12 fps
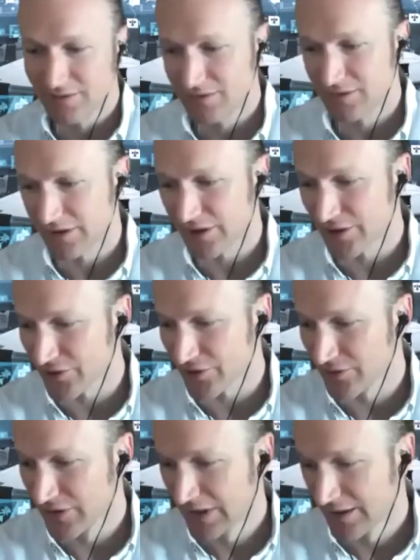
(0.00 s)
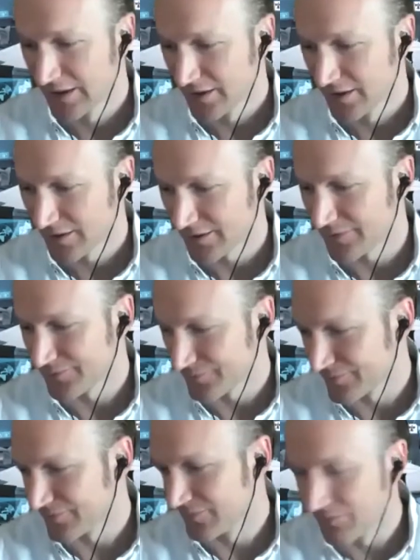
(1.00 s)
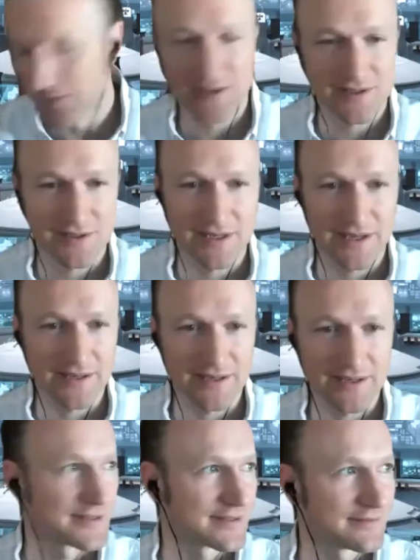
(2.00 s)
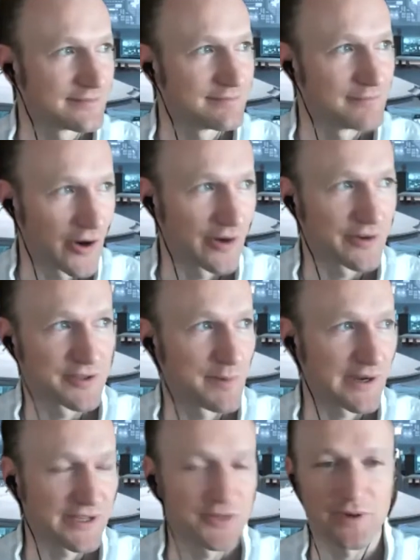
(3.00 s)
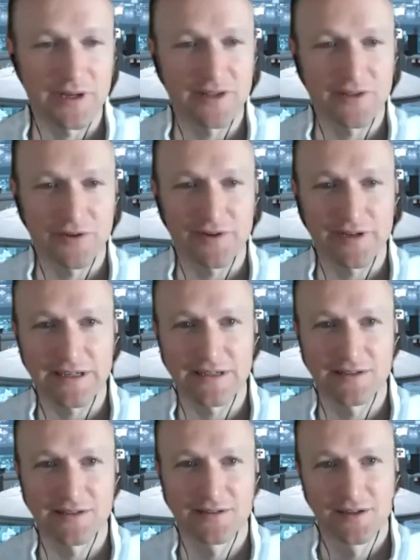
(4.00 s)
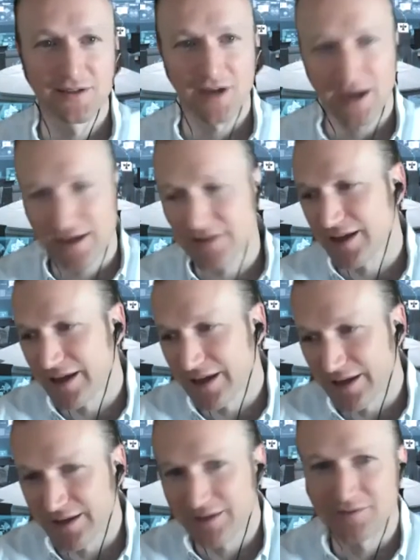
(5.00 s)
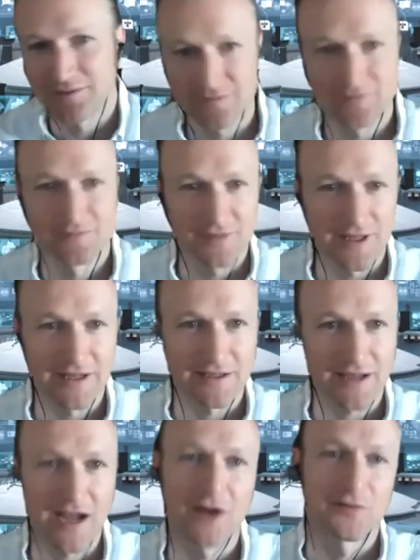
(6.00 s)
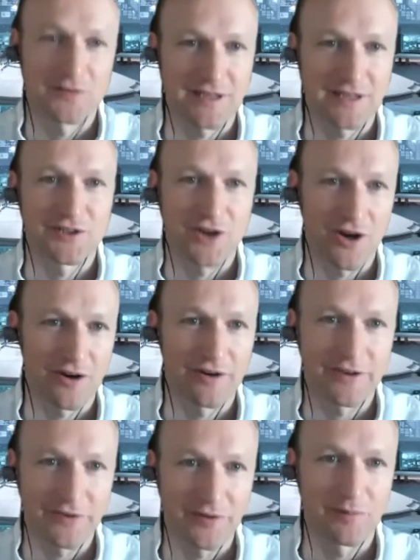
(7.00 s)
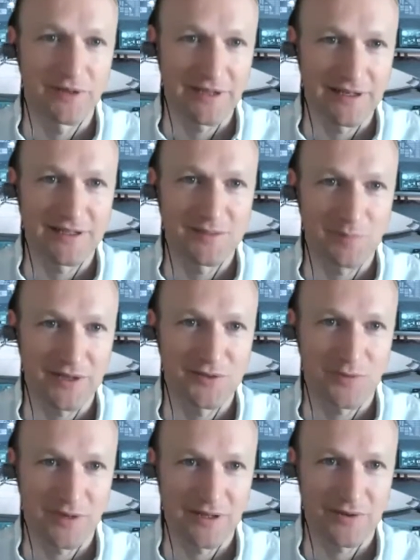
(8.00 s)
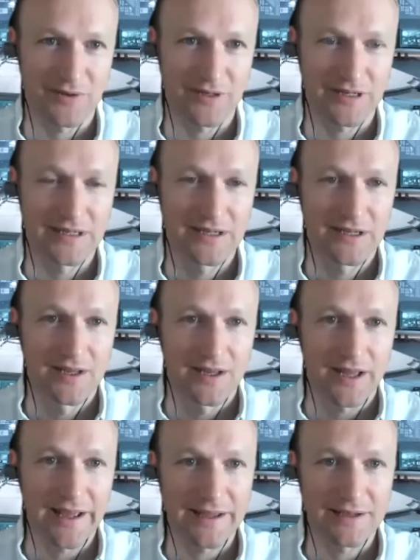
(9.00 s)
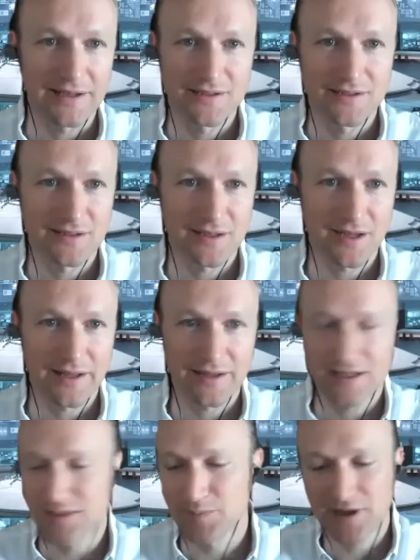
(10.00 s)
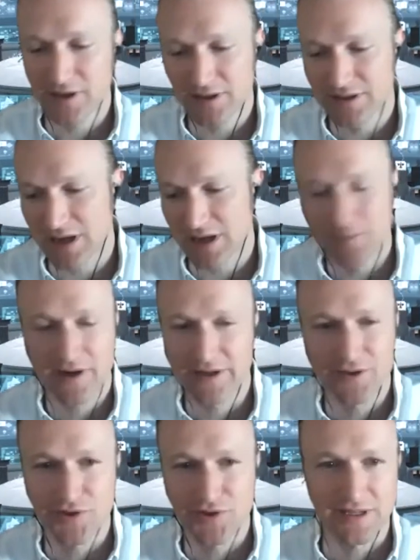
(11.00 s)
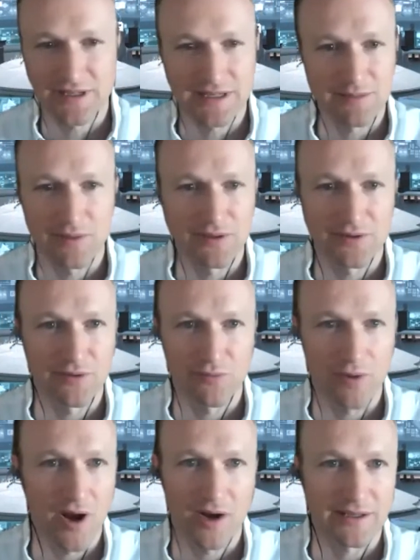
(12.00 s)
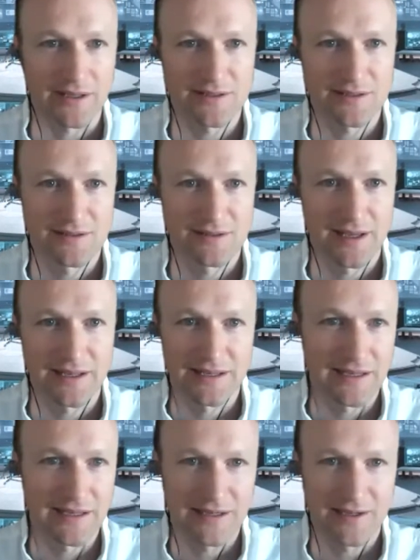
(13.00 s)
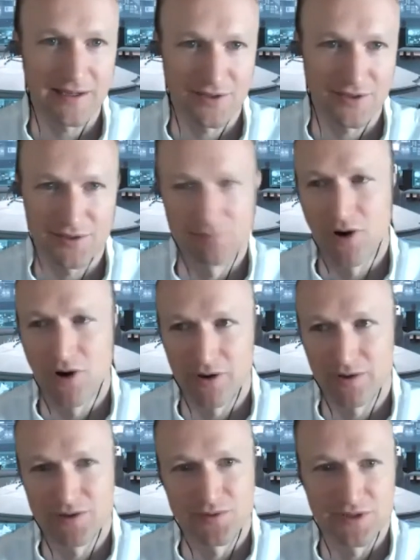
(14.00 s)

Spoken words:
you know, Musk says Mars by 2030. I say like Alpha Centauri or the Pleiades by 2030. And that's because I'm not interested in building rockets and getting us onto Mars, which